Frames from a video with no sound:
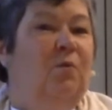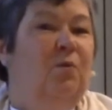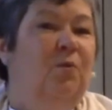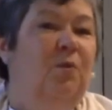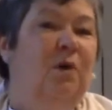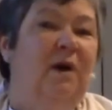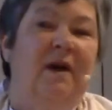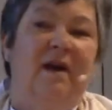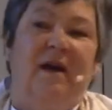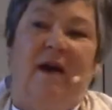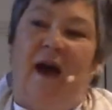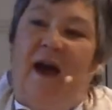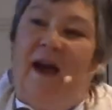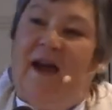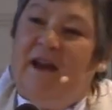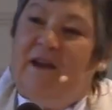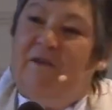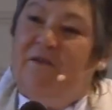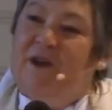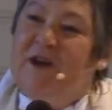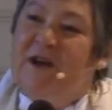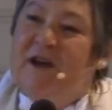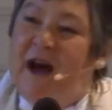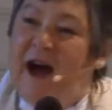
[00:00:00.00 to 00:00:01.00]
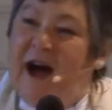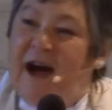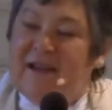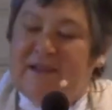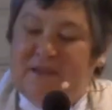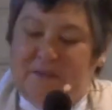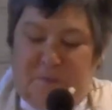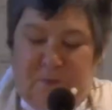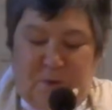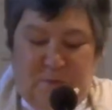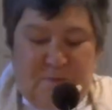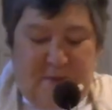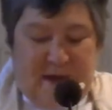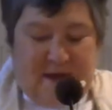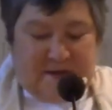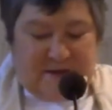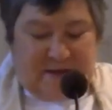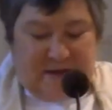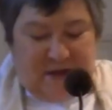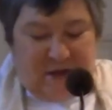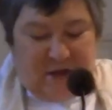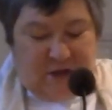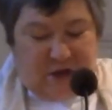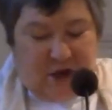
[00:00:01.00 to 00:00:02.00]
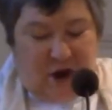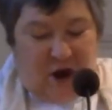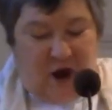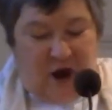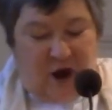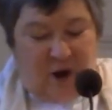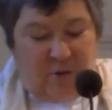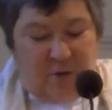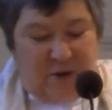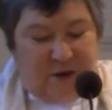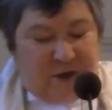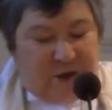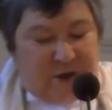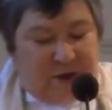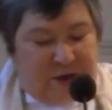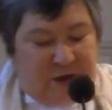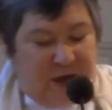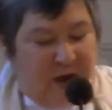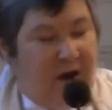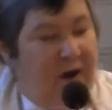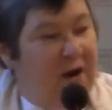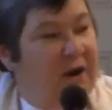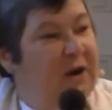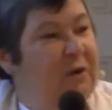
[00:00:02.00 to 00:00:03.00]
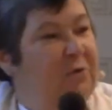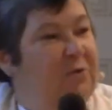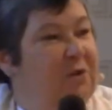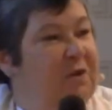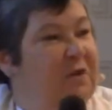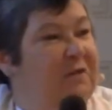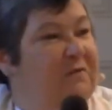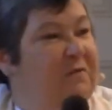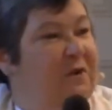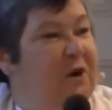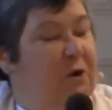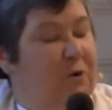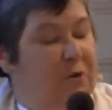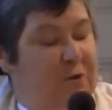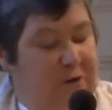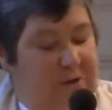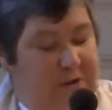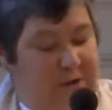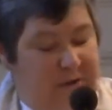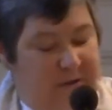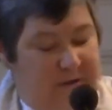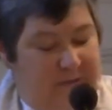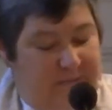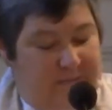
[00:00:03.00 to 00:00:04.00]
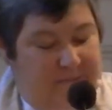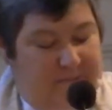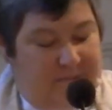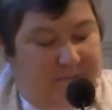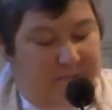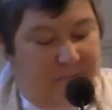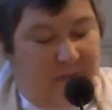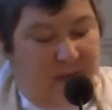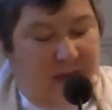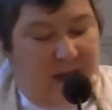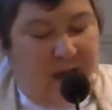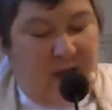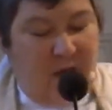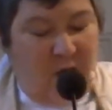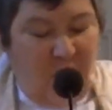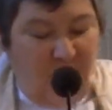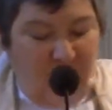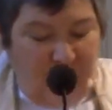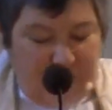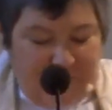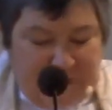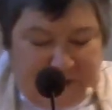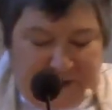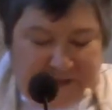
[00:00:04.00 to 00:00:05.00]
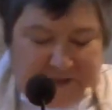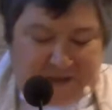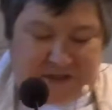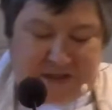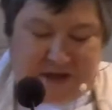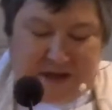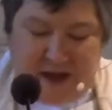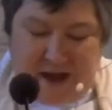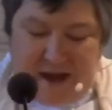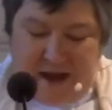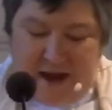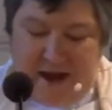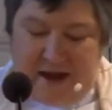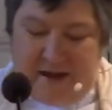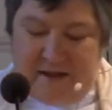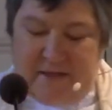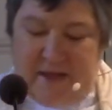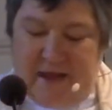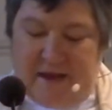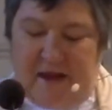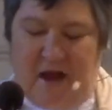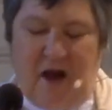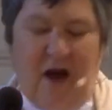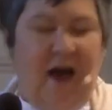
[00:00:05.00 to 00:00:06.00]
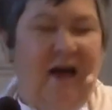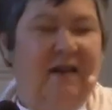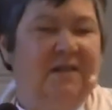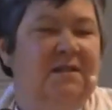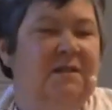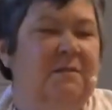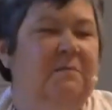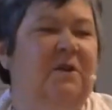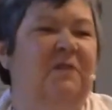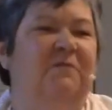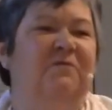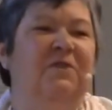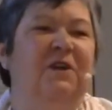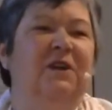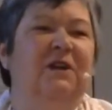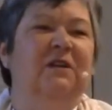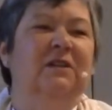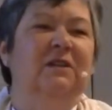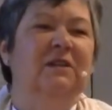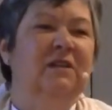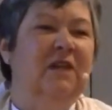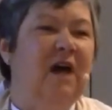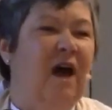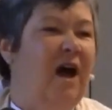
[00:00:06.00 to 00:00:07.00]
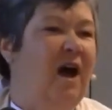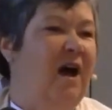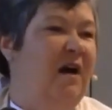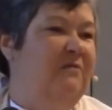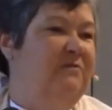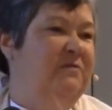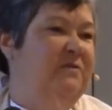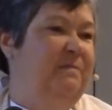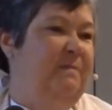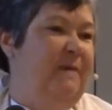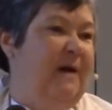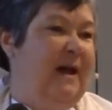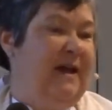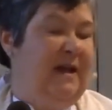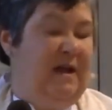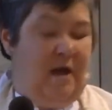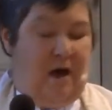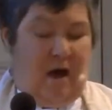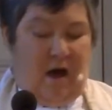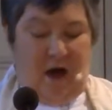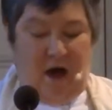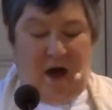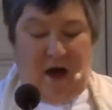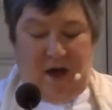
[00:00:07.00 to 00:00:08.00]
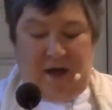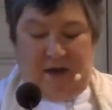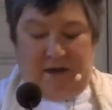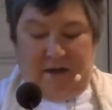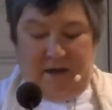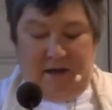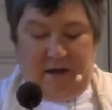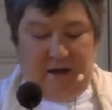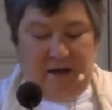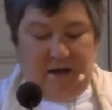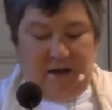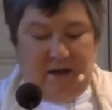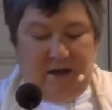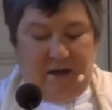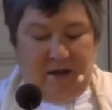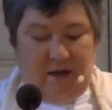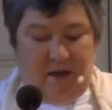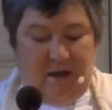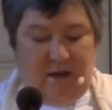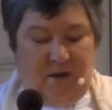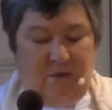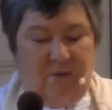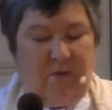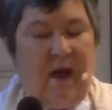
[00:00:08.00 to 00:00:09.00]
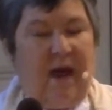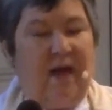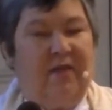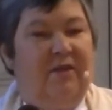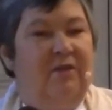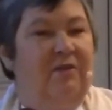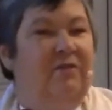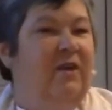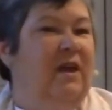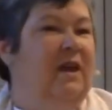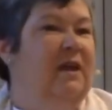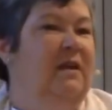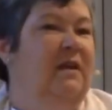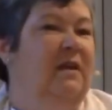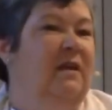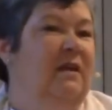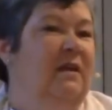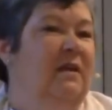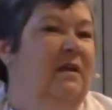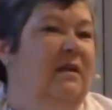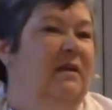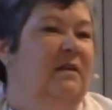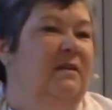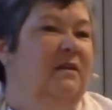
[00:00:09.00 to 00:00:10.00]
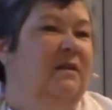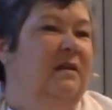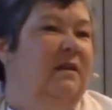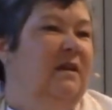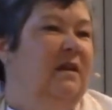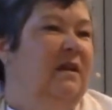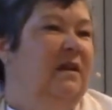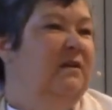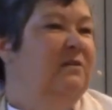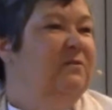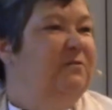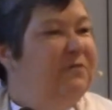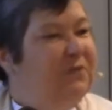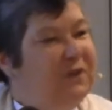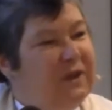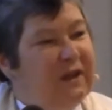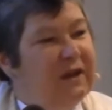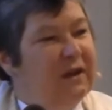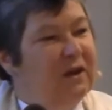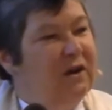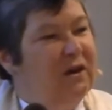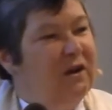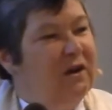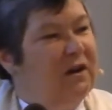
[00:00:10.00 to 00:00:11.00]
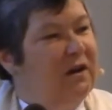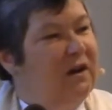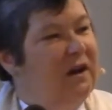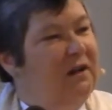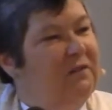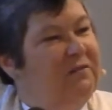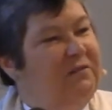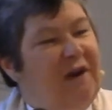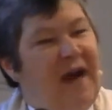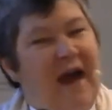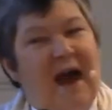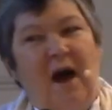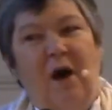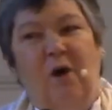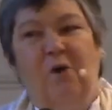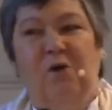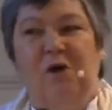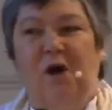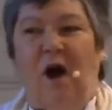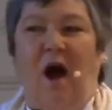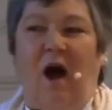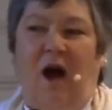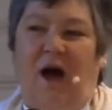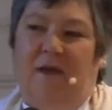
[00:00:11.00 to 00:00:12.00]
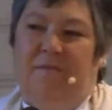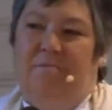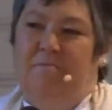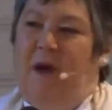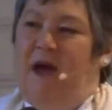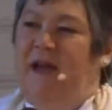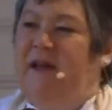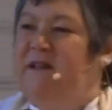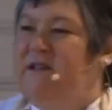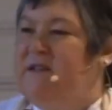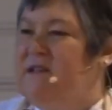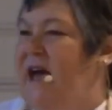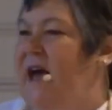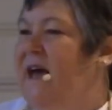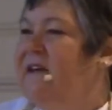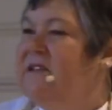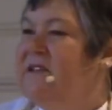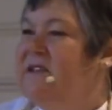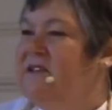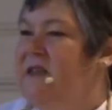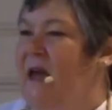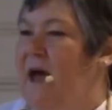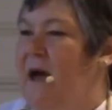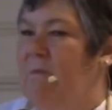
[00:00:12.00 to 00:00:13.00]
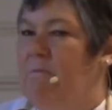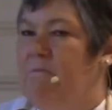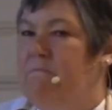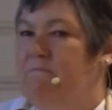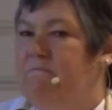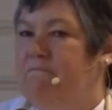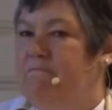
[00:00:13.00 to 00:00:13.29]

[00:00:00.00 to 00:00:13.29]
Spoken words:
What kind of a gospel message are we sharing with folks? I hope it's the kind that causes them to feel loved by God rather than in fear of how God might test them.